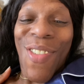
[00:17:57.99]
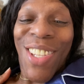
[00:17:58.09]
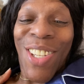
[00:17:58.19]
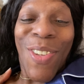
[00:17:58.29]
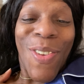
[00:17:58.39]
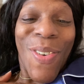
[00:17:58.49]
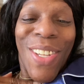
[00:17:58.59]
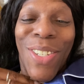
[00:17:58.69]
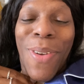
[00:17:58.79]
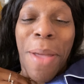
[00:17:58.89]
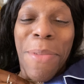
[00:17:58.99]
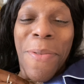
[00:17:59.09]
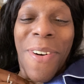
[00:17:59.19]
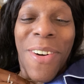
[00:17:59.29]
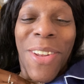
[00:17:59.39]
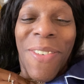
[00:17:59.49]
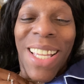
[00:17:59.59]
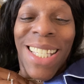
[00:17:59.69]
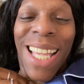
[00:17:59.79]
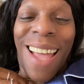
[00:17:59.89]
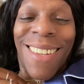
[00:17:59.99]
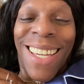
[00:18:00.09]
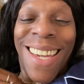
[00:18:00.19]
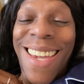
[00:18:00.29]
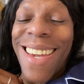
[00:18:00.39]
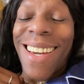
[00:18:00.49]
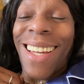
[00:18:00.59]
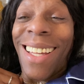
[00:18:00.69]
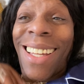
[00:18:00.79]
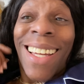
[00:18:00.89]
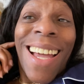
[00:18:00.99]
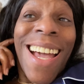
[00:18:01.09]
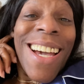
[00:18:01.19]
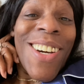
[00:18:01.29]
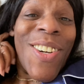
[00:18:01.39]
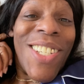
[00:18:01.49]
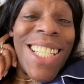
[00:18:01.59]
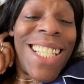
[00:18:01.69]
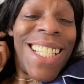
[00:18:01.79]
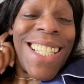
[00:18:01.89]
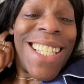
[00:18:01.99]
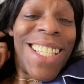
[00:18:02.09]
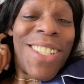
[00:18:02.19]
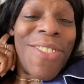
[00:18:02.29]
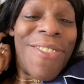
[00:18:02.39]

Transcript: so Lord, you had me walk all the way down here because this is a